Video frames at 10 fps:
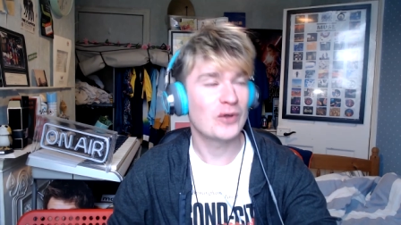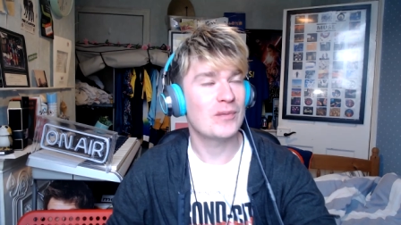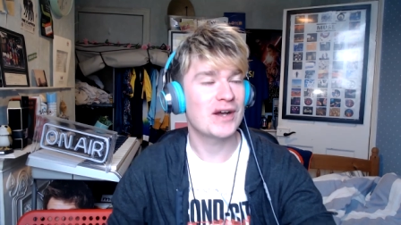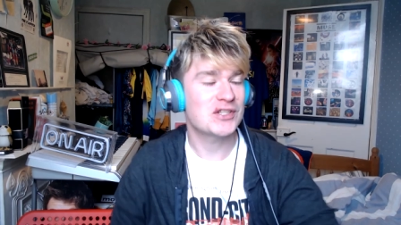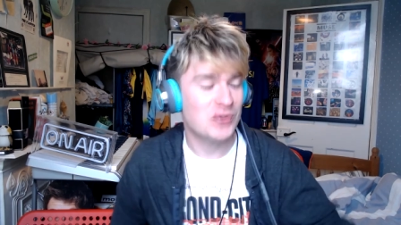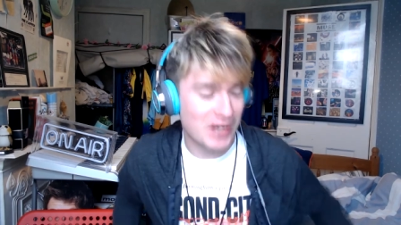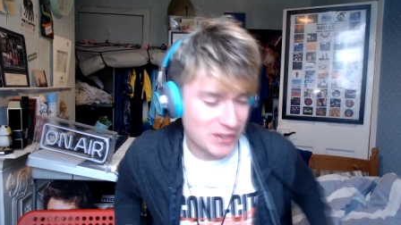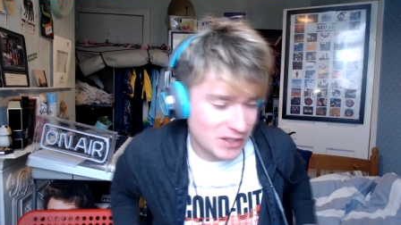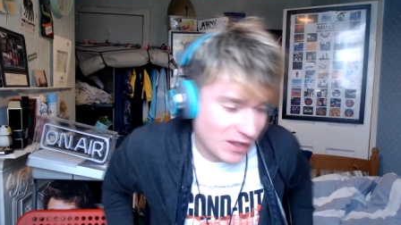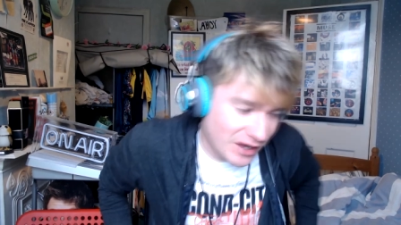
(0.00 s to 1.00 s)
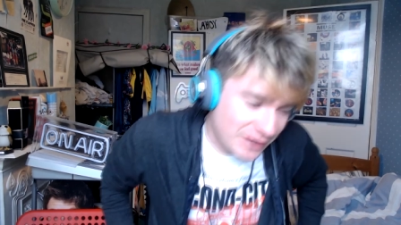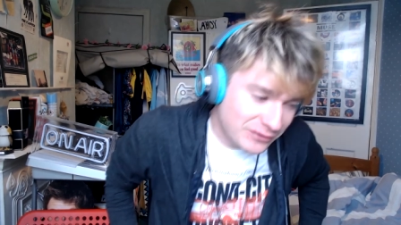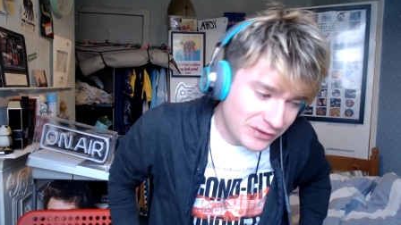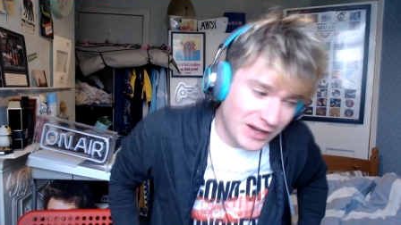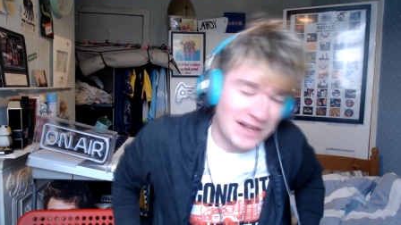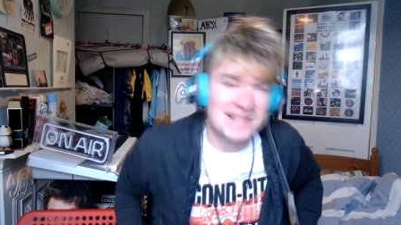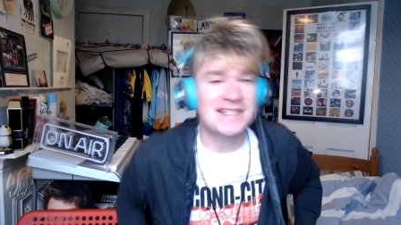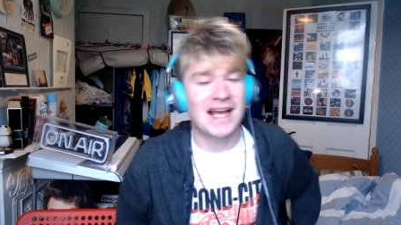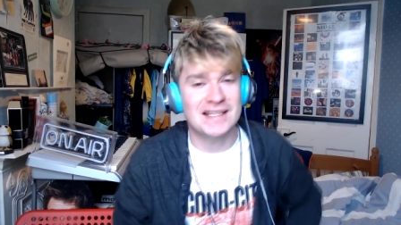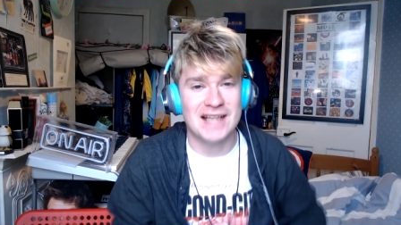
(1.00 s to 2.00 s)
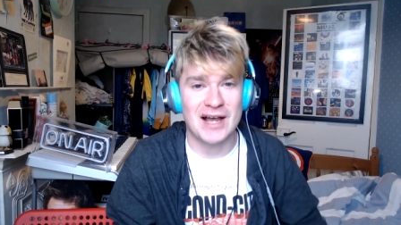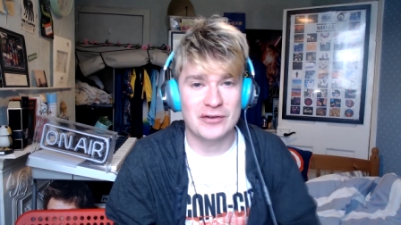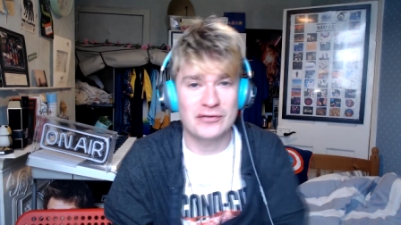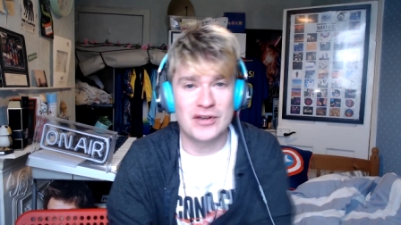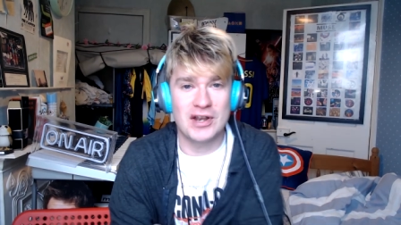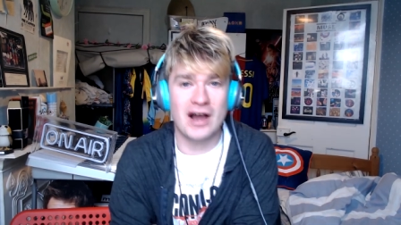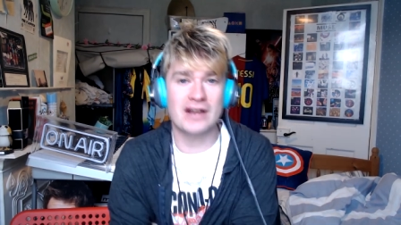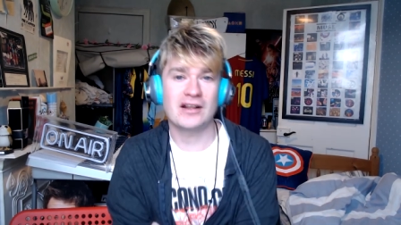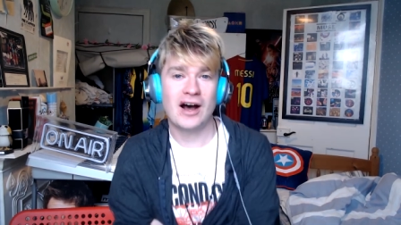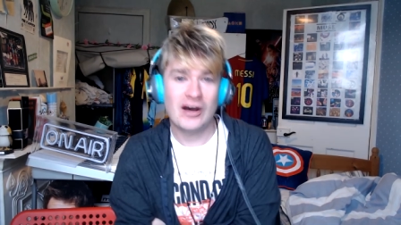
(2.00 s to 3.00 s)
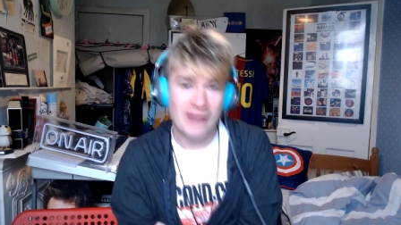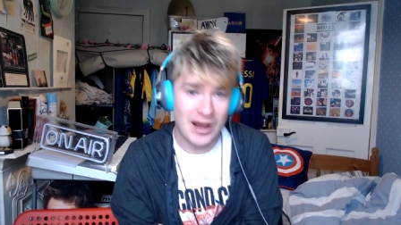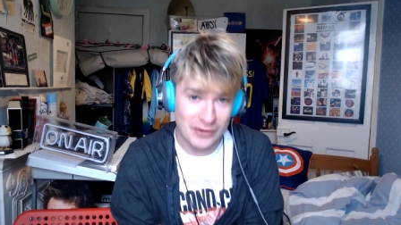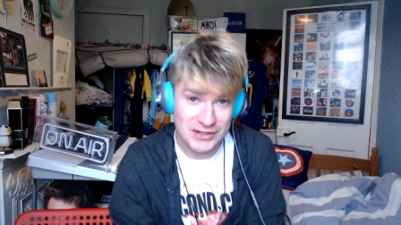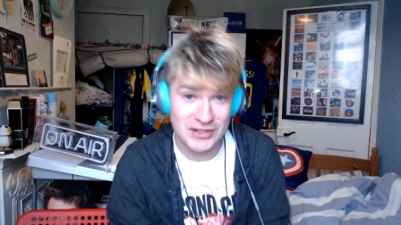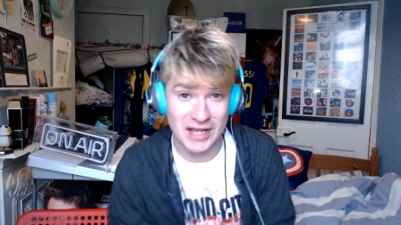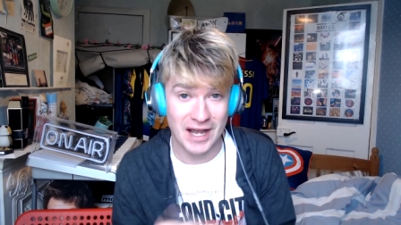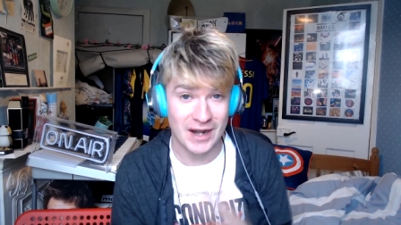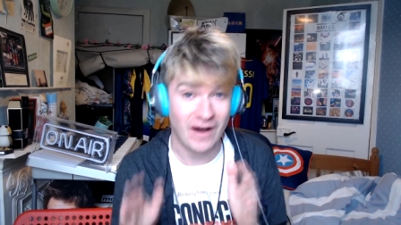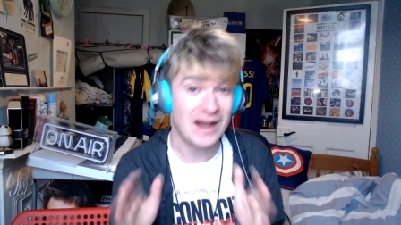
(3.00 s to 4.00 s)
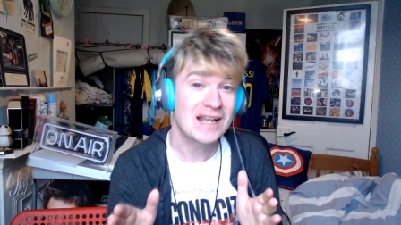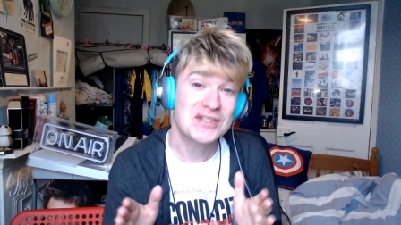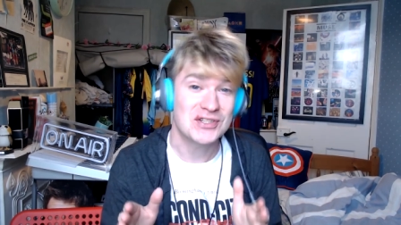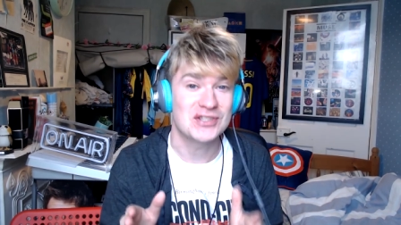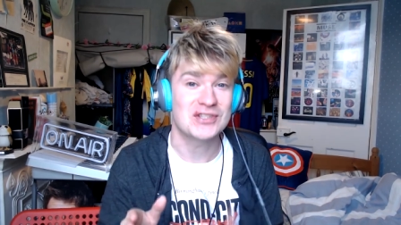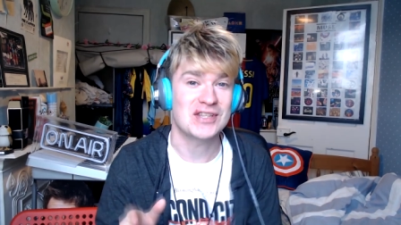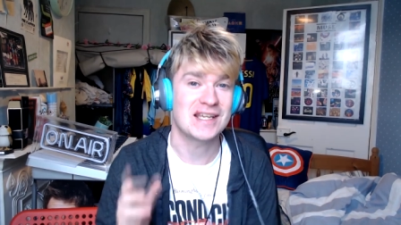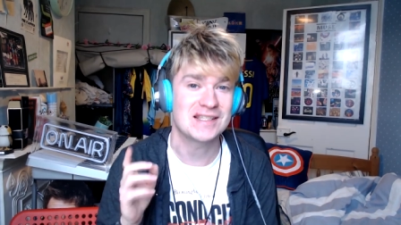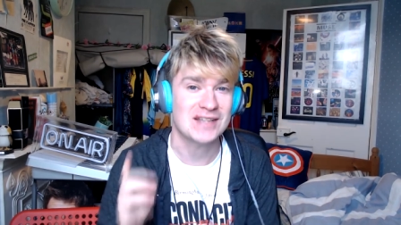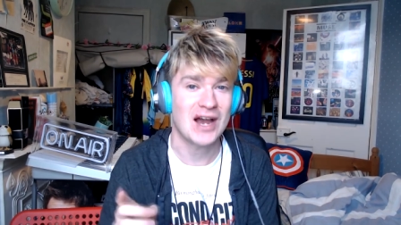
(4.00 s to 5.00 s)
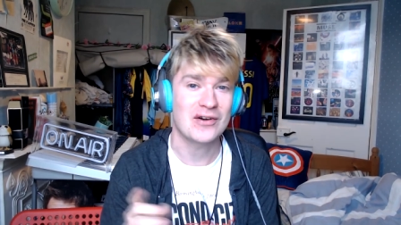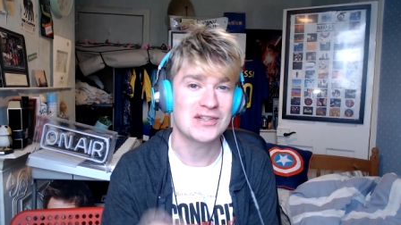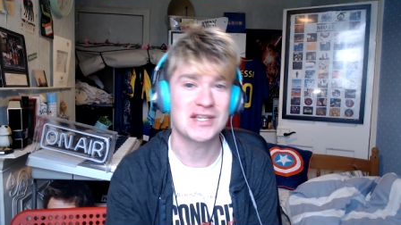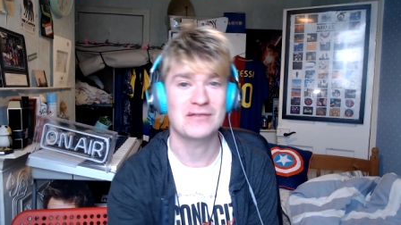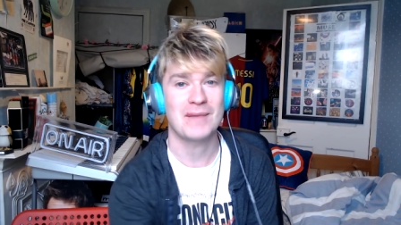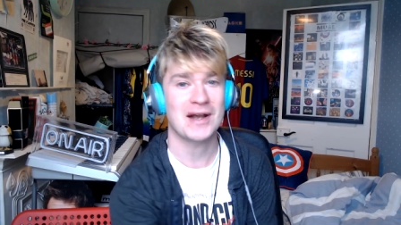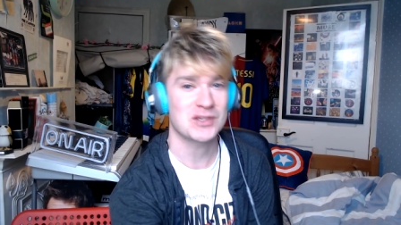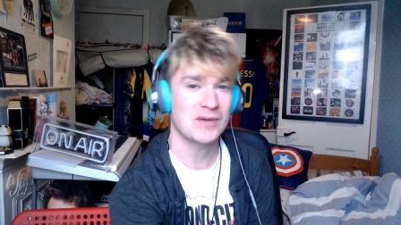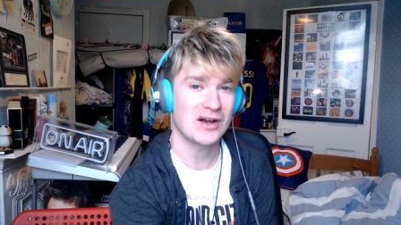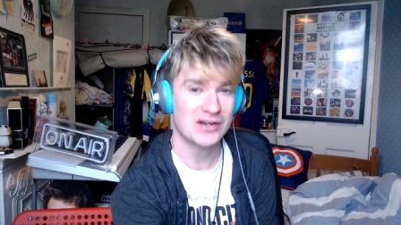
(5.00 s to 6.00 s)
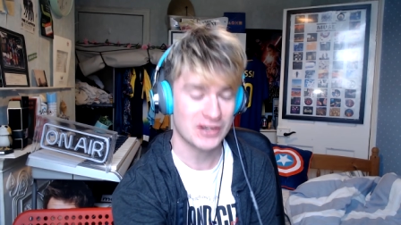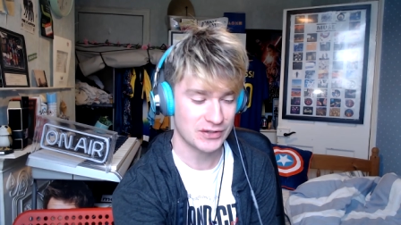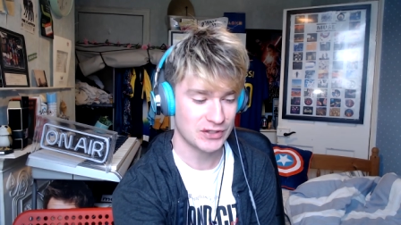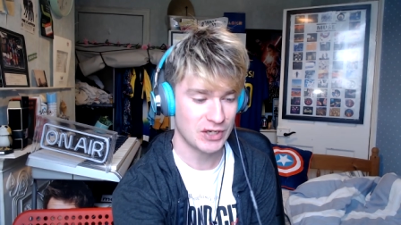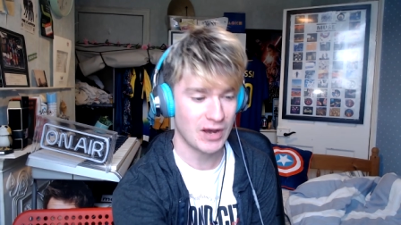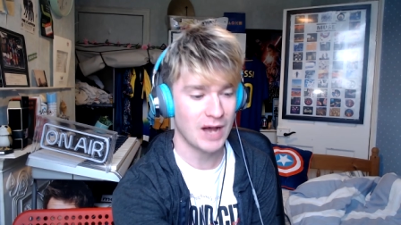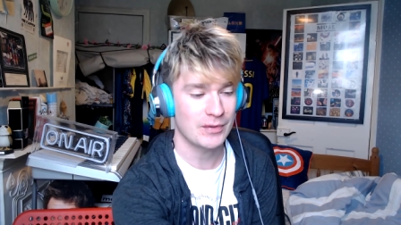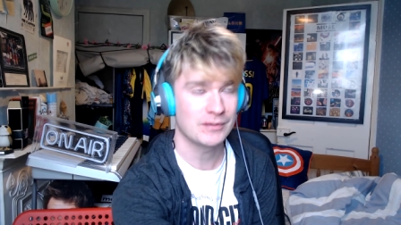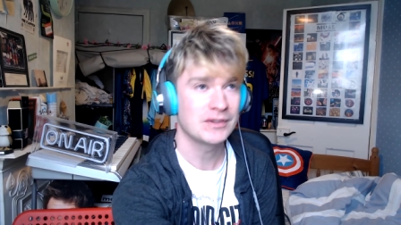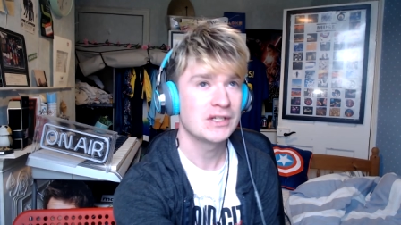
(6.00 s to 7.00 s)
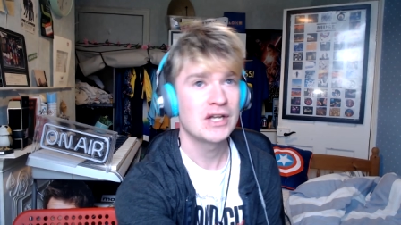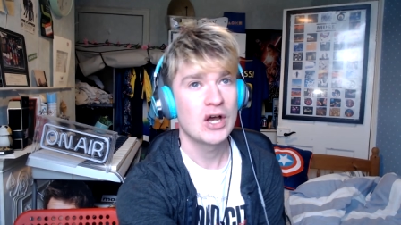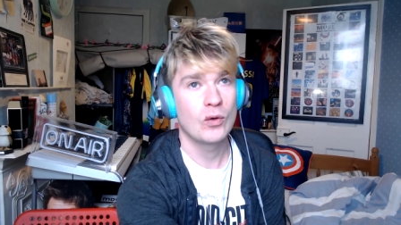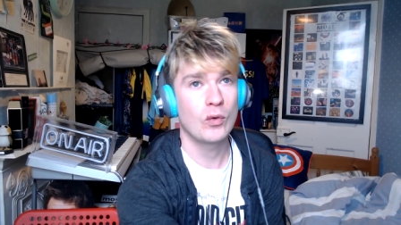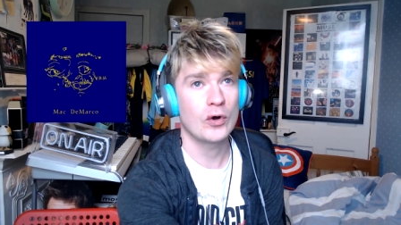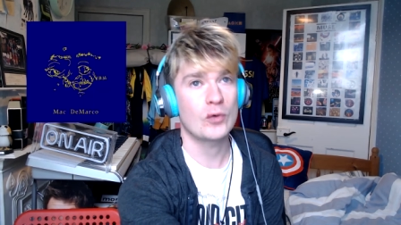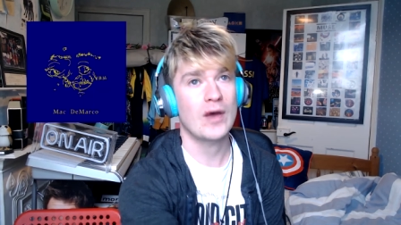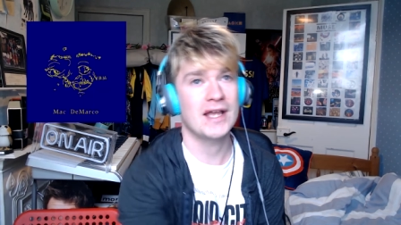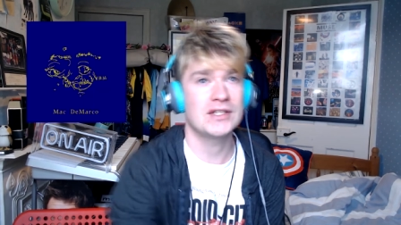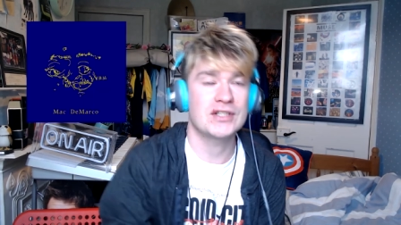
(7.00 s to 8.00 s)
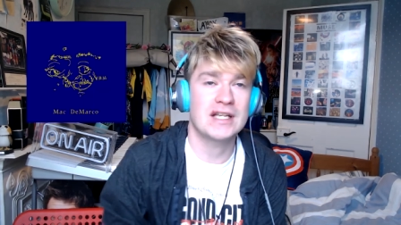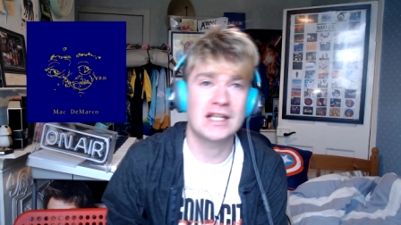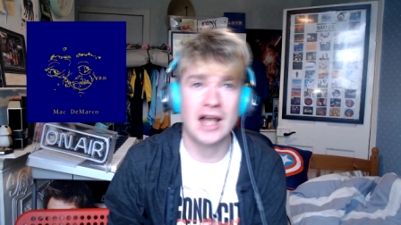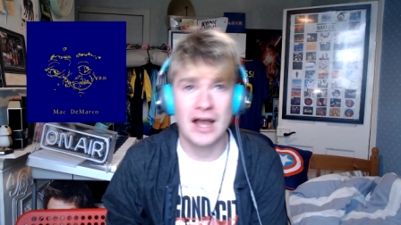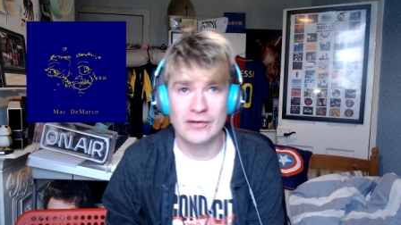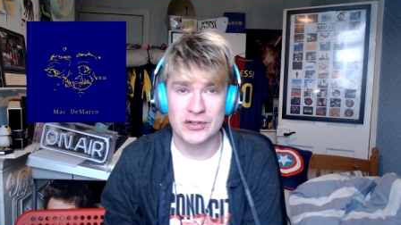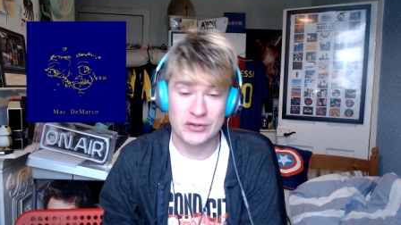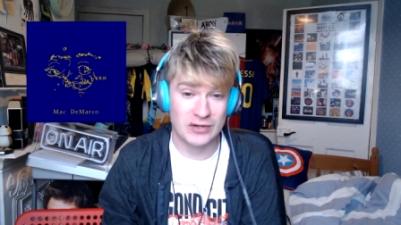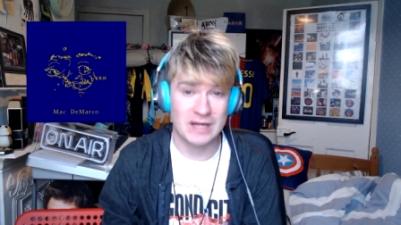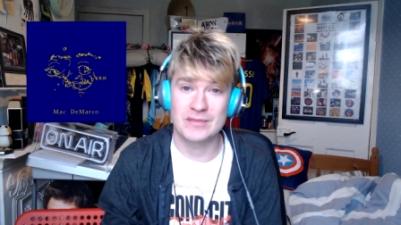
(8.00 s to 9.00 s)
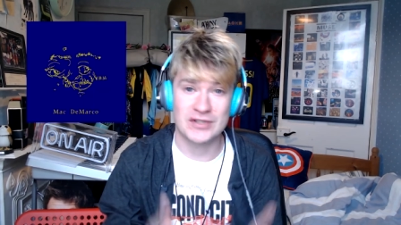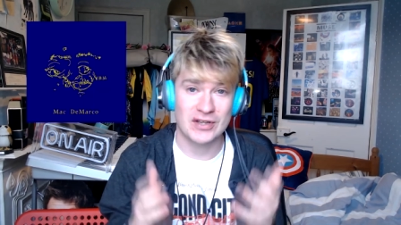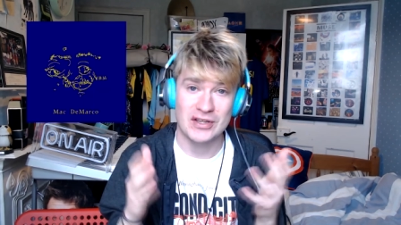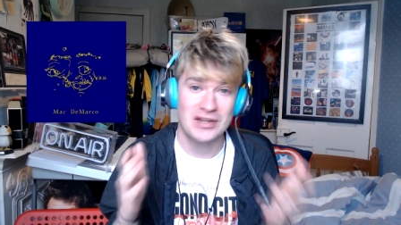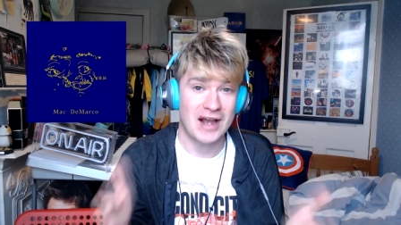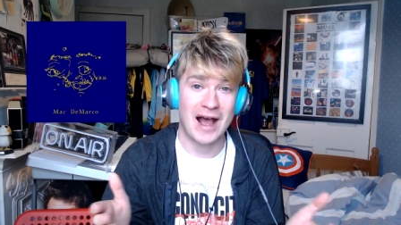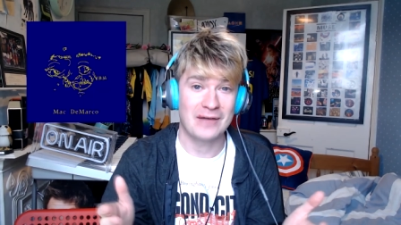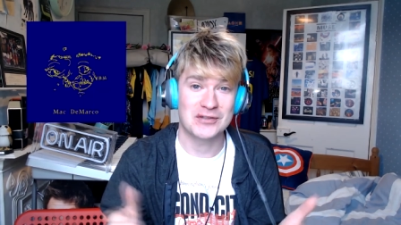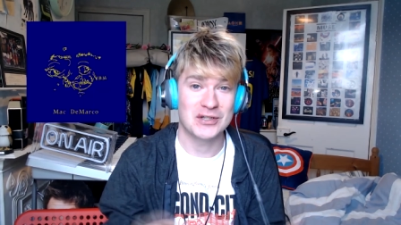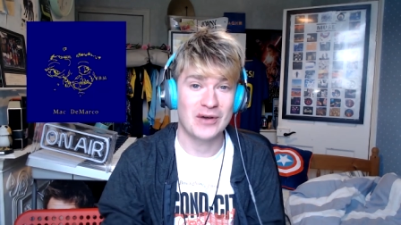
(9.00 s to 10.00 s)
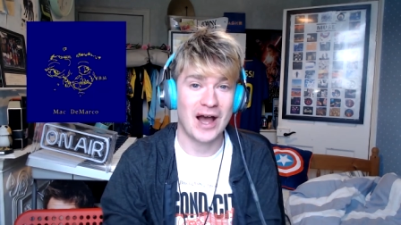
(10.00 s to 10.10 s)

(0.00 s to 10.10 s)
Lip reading: my Twitch live, I sat down for 9.5 hours and I listened to the entirety of Mac DeMarco's new album, One Wayne G, live on stream so that you don't have to.